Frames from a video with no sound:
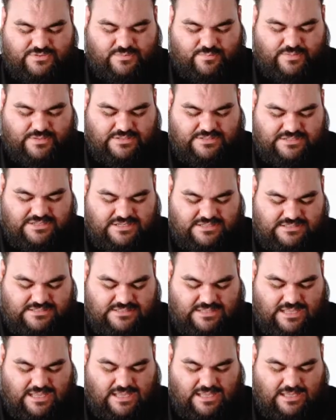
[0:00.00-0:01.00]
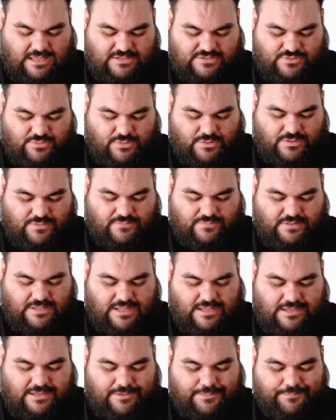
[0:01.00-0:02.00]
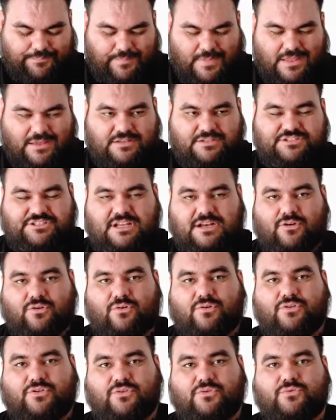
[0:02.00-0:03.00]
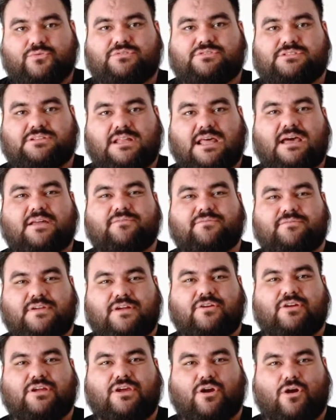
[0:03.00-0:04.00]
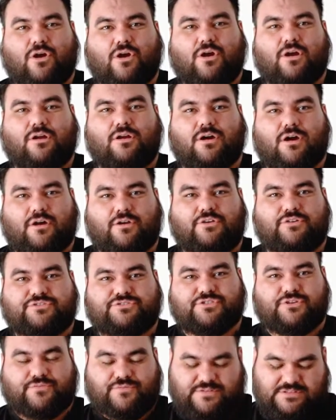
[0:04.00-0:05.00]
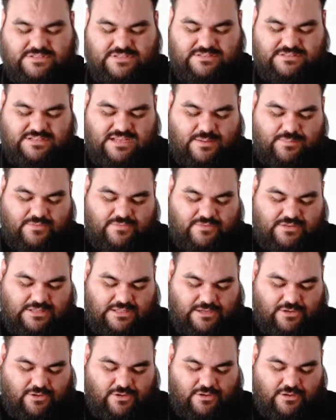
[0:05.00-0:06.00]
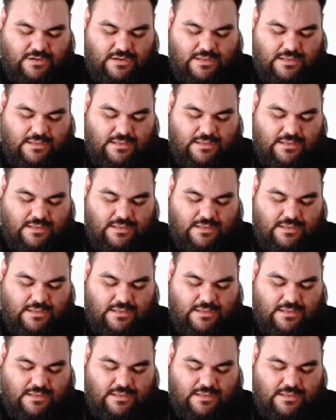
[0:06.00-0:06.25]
to be just a sort of like general use, not very hard on your surfaces type of cleaner.